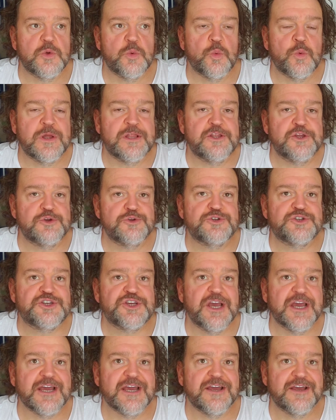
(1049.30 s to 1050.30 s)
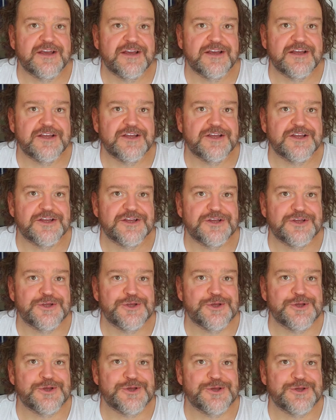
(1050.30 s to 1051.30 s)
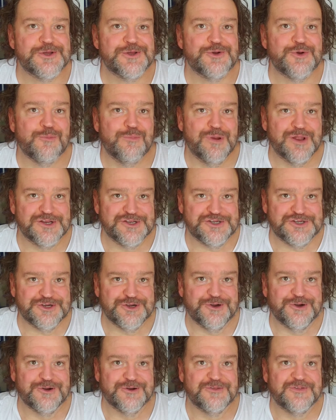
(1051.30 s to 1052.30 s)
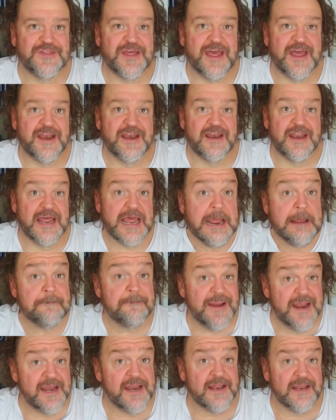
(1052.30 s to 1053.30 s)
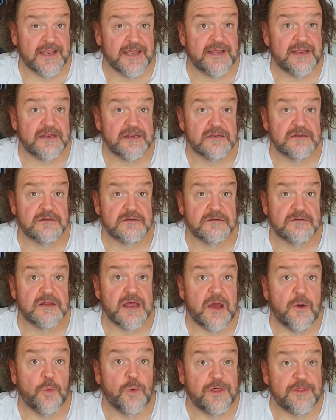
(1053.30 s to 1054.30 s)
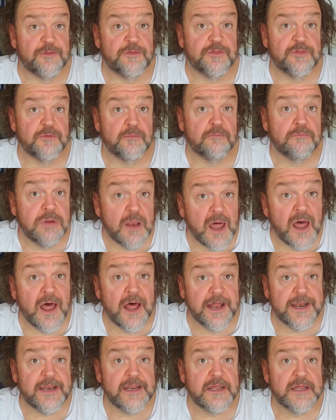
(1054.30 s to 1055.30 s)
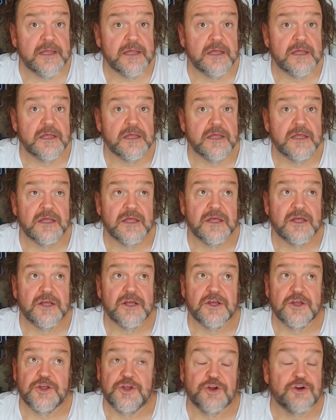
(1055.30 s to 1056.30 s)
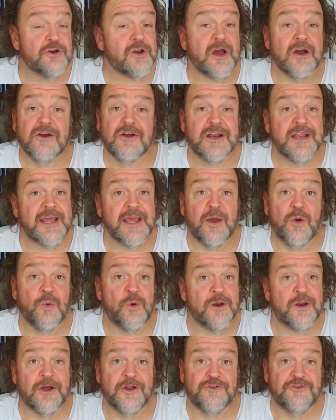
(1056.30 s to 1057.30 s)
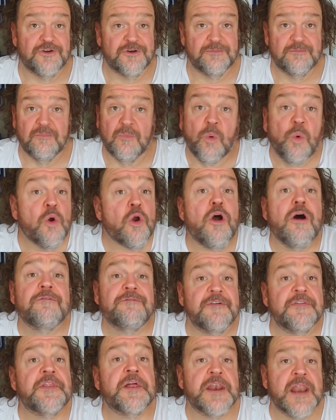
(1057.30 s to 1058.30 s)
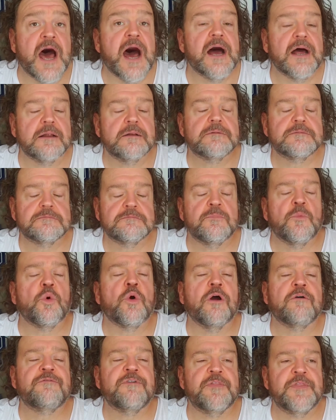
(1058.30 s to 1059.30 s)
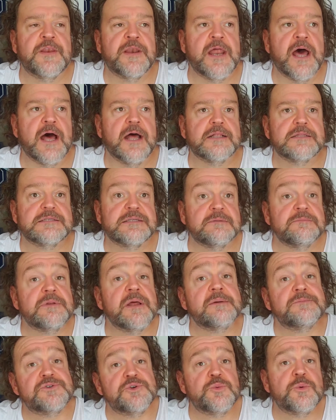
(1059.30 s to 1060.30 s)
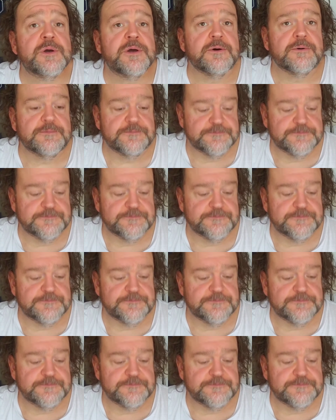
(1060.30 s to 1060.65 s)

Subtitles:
When you check your blood sugar, then immediately with blood, you're not going to get 100. More often than not. More often than not. Sometimes you will.